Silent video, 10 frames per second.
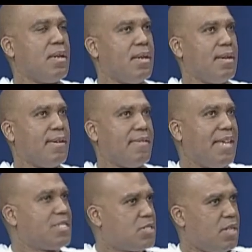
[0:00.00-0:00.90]
uh,
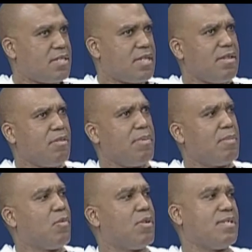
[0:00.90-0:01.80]
it's it's a little
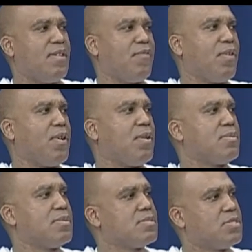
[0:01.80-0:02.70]
bit more
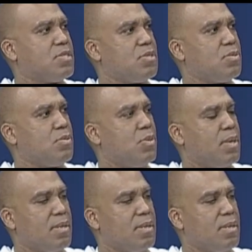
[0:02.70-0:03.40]
difficult to